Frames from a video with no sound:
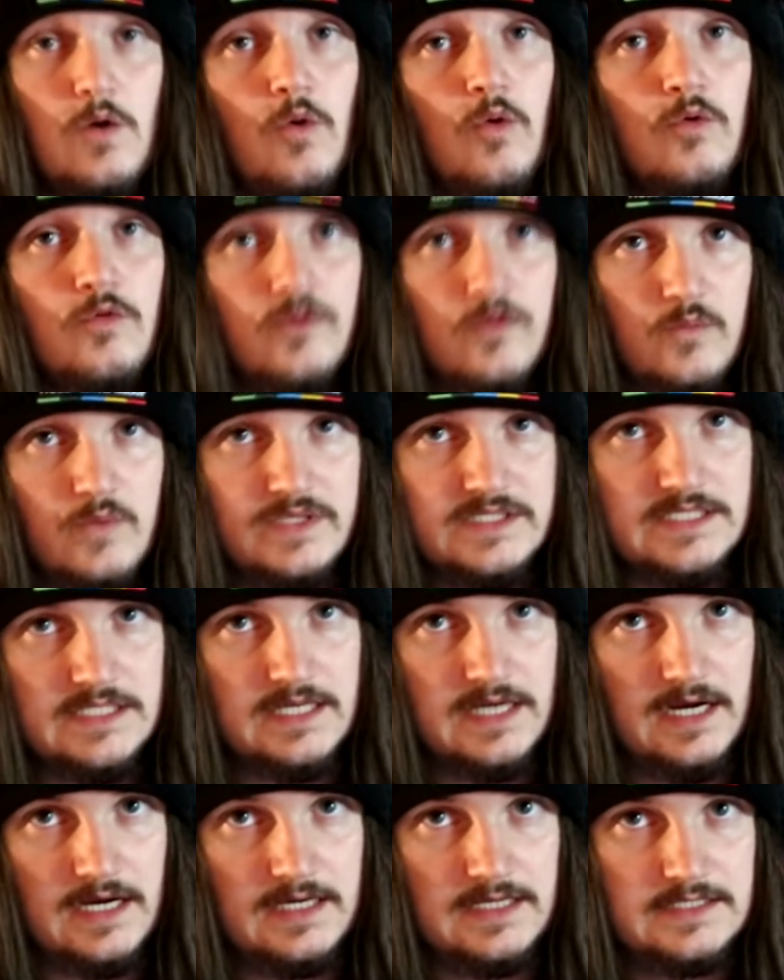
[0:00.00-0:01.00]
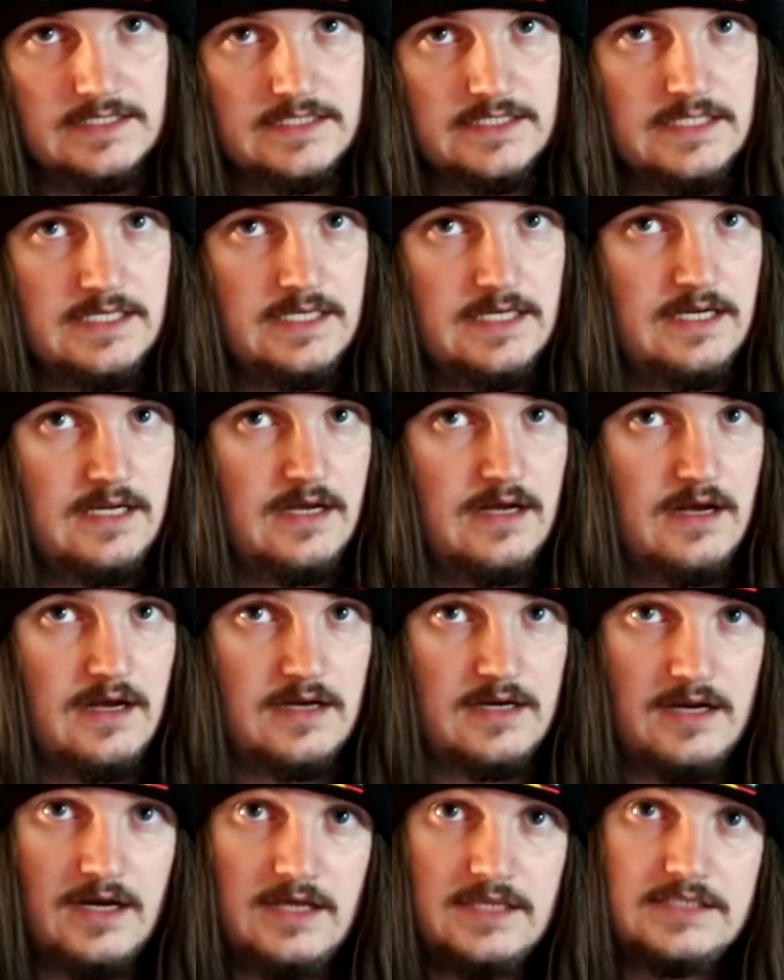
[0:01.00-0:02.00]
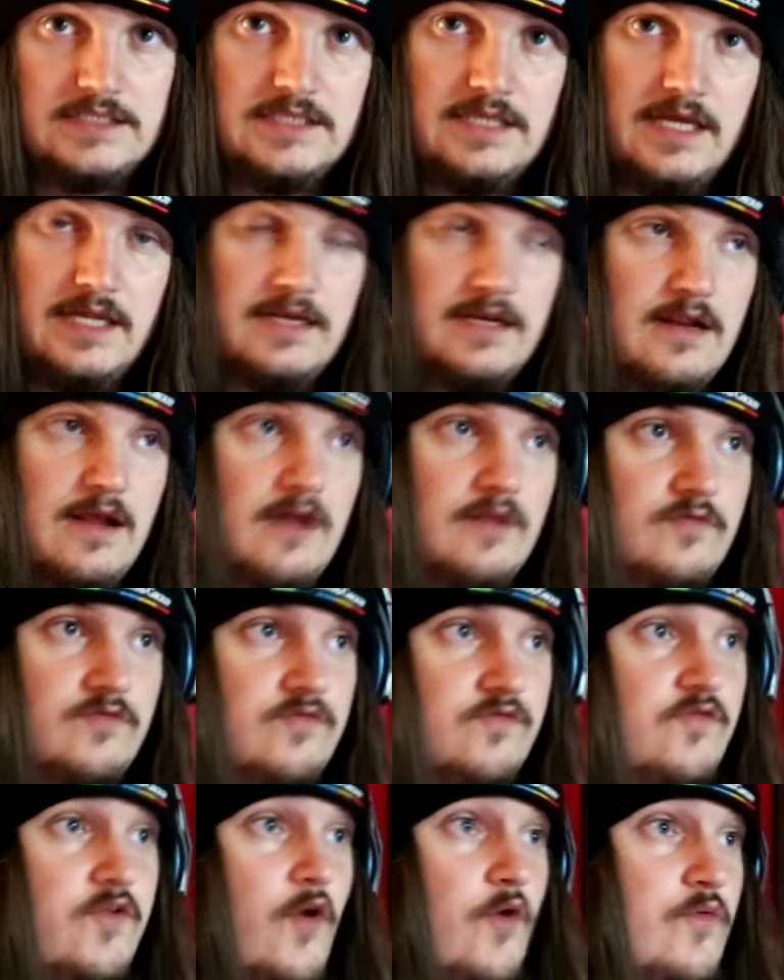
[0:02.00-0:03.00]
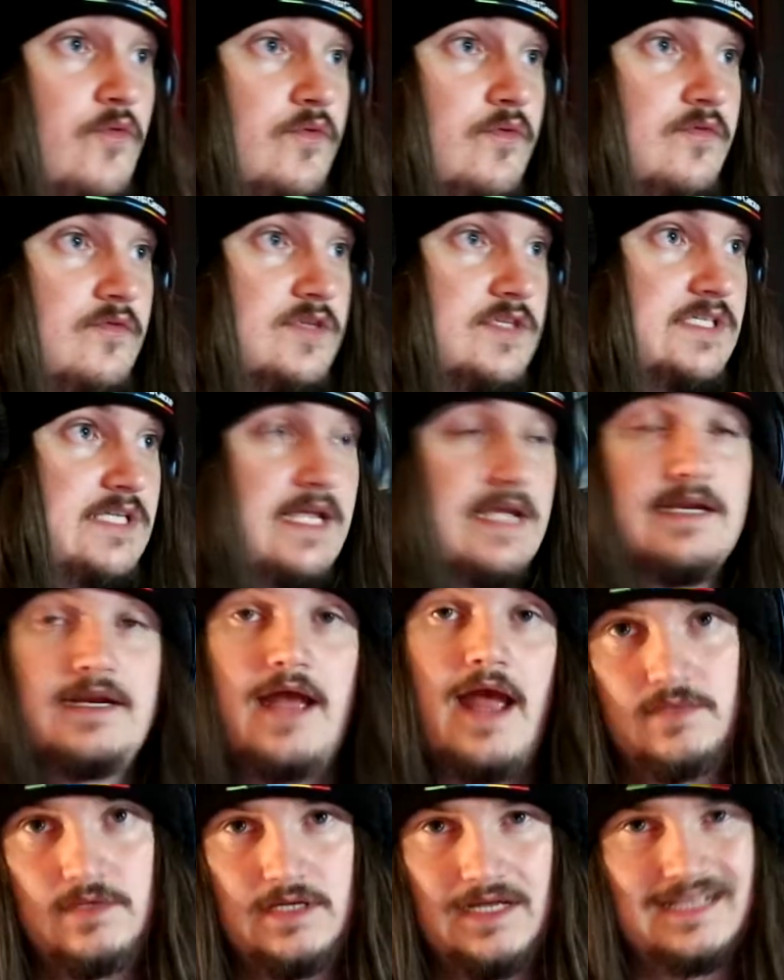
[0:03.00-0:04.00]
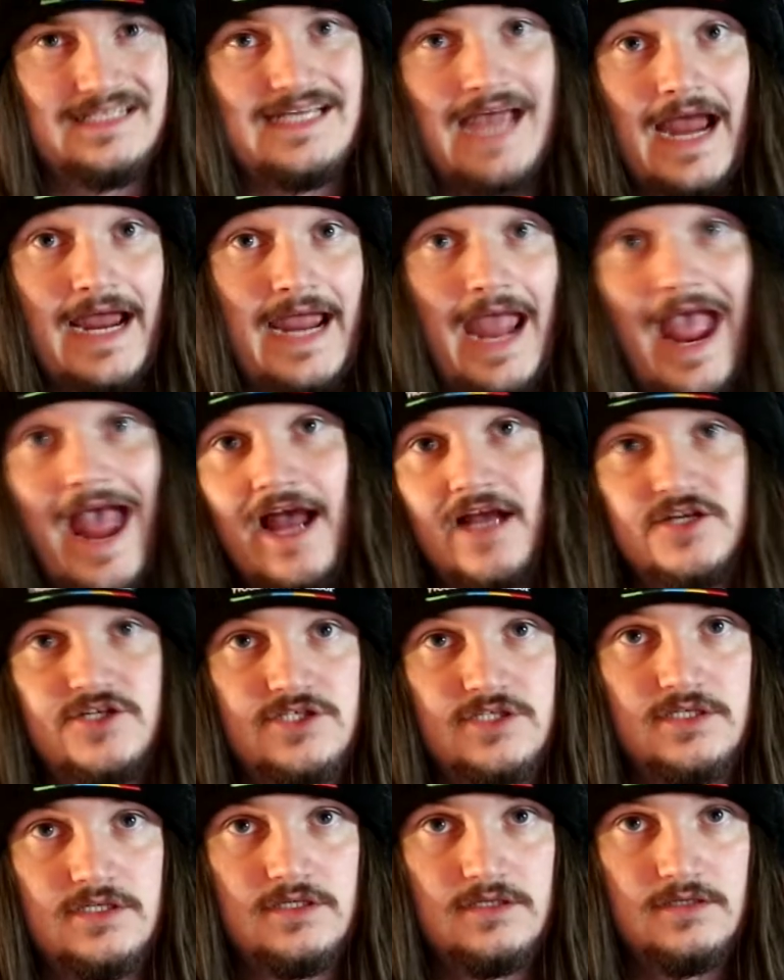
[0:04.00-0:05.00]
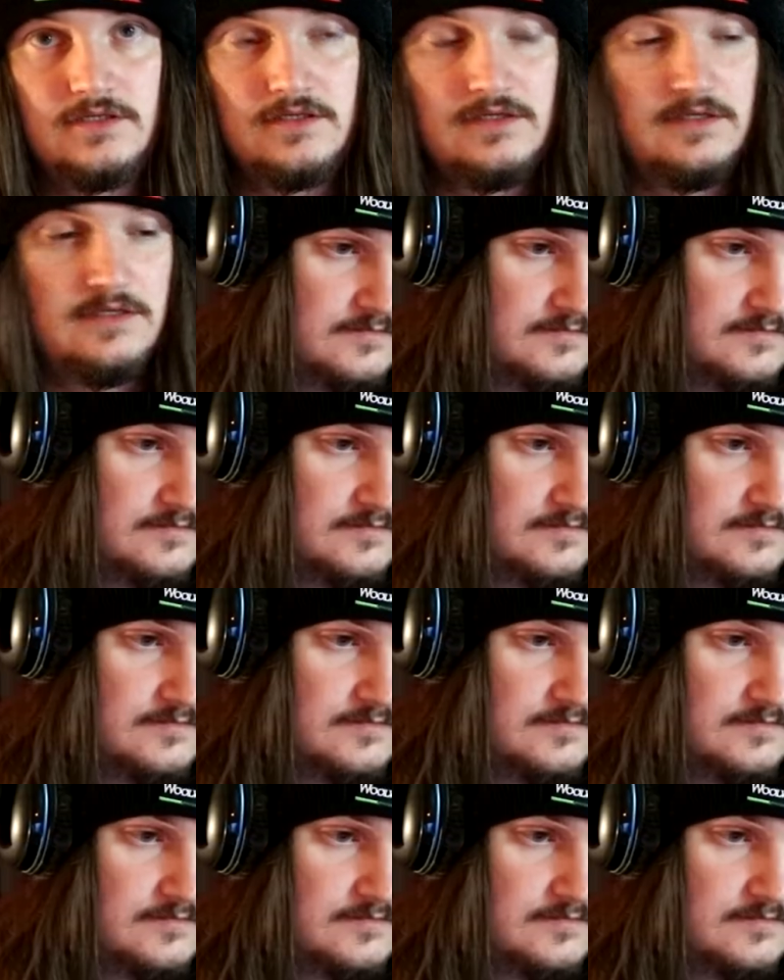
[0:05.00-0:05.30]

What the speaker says: All the wizard cards are cards that don't state attack action.